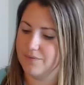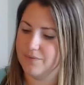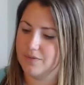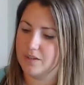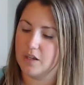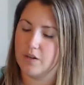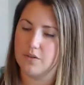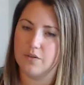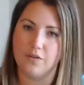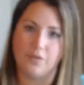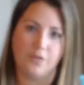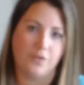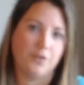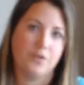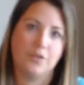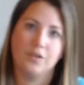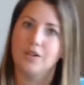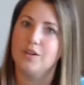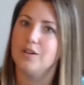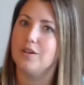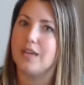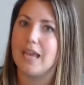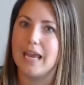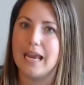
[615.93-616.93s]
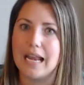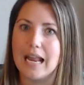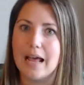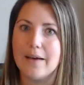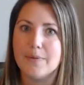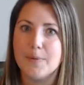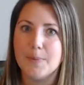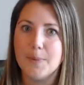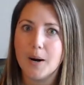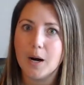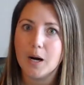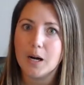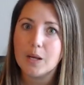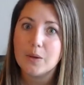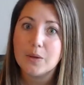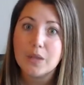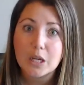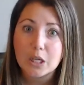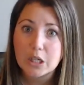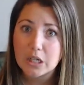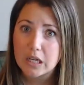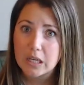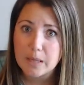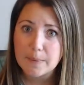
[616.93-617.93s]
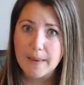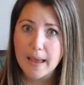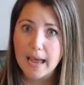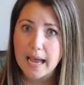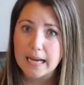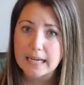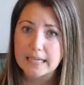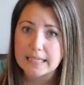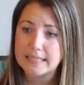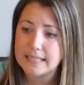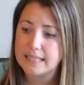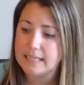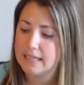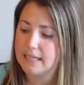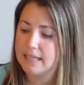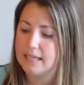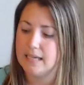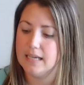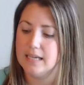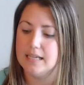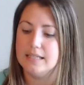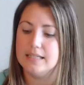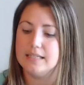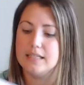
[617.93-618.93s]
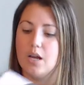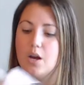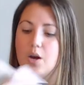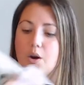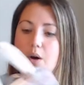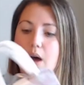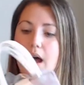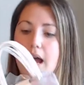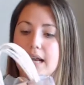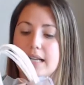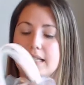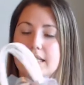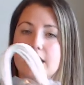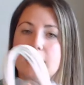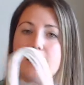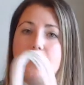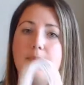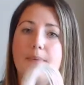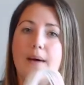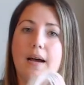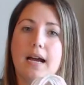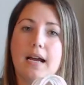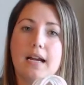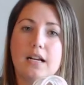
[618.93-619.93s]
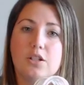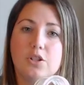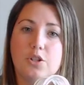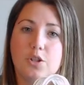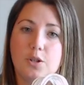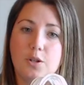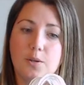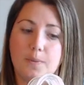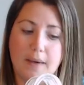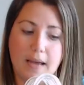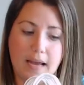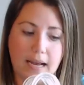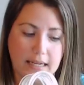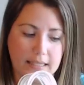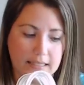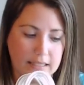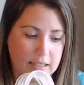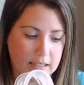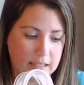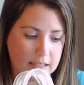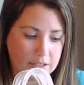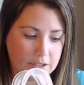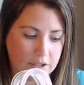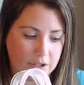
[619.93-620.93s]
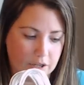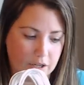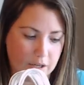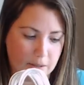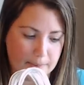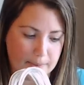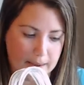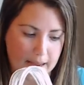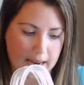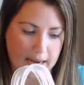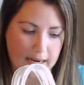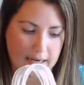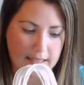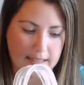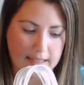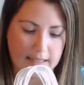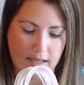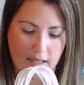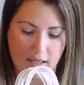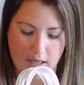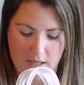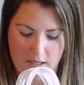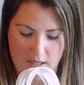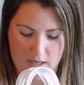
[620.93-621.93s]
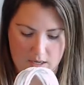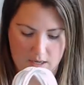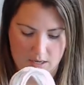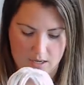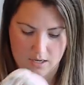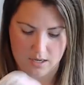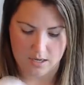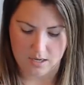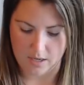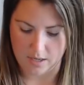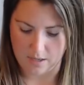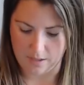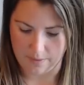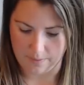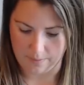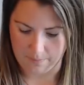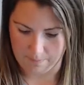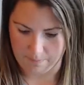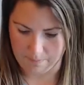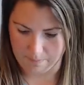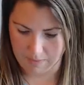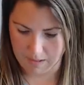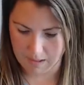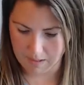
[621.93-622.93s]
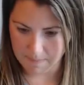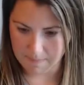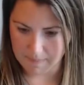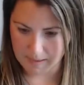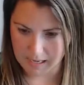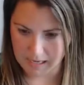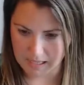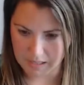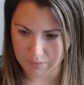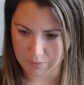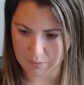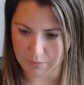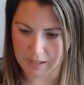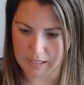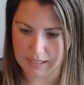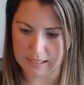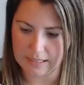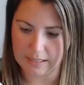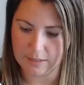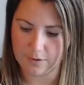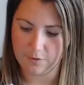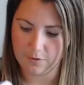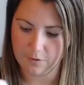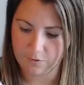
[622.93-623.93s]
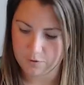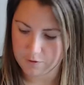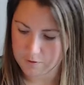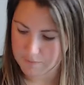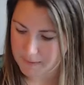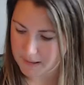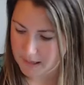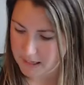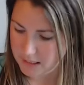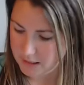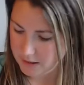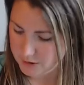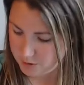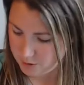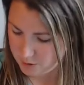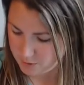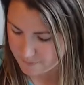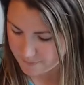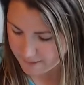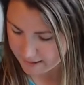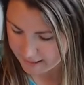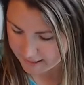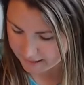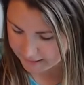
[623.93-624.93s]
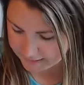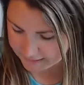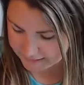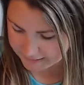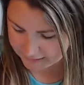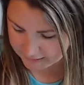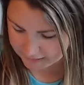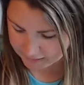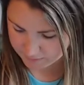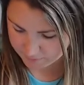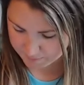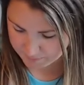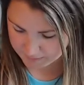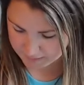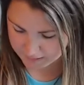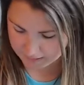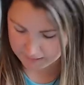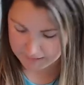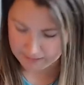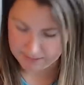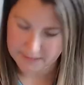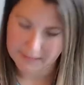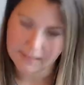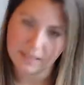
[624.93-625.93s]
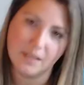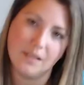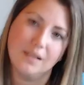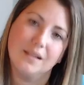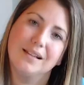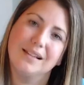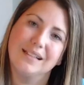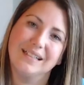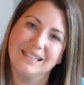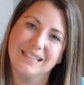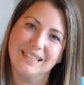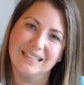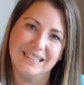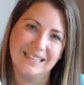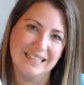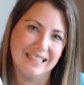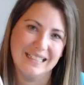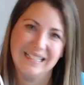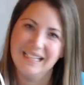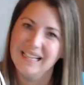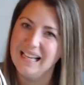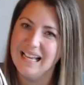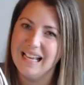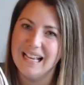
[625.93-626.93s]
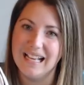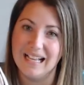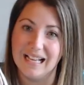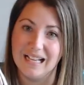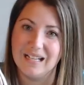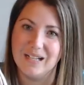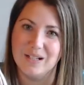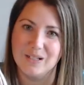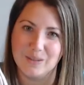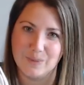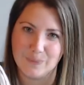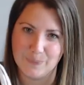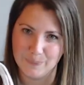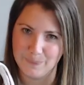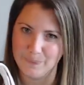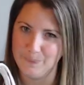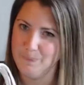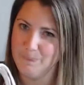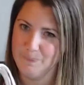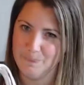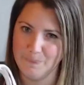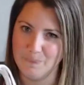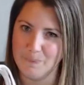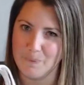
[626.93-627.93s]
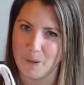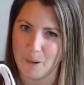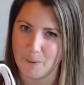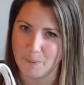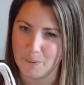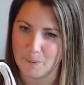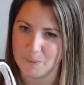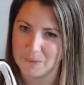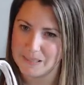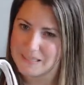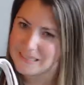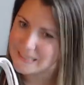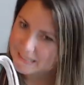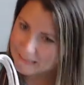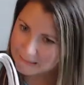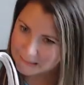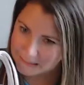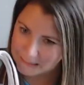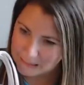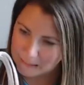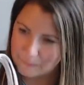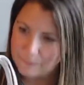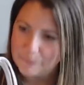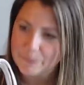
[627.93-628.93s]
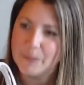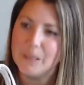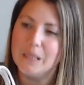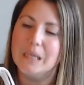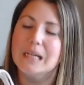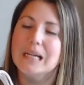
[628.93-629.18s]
I mean, you can't have a party without goodie bags. So, I did buy two packs of these goodie bags. Um, my main reason for buying two packs is because, and that's probably silly, but